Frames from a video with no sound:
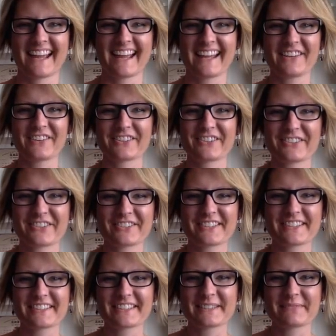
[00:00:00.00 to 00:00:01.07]
Hi girls,
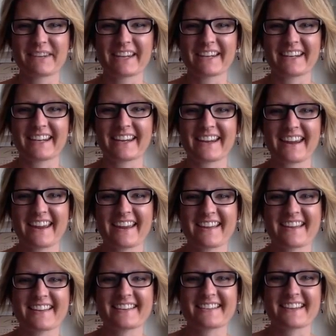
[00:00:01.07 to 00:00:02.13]
this is Mandy
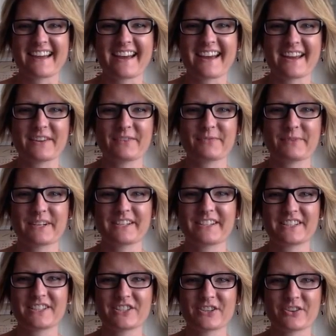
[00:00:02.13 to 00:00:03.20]
and I wanted
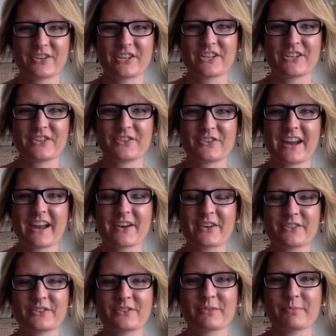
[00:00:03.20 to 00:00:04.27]
to show you how
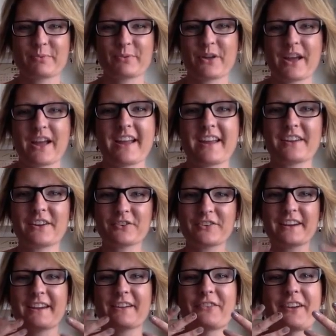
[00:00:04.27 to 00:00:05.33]
to apply your
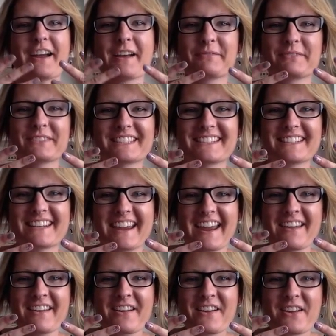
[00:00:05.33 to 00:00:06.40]
nail wraps
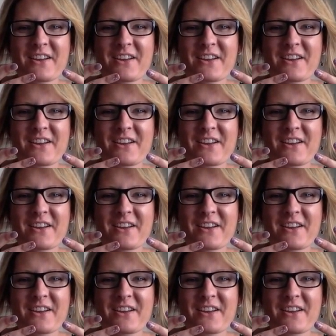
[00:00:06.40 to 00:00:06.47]
today.